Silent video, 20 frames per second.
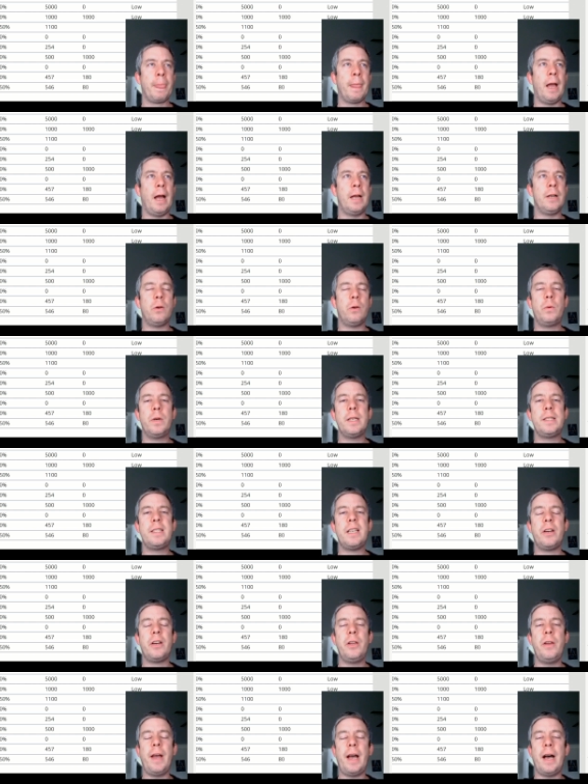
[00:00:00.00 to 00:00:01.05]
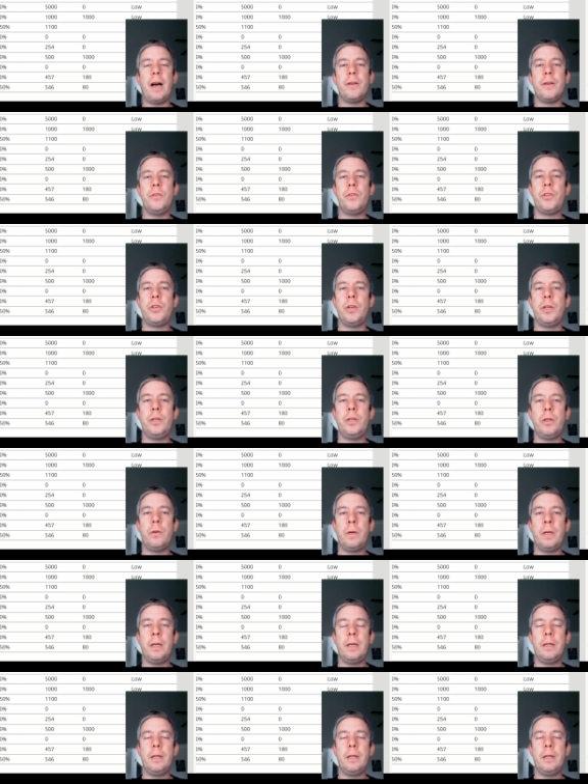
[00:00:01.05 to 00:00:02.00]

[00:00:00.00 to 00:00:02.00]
I don't want to tell you how you should do it.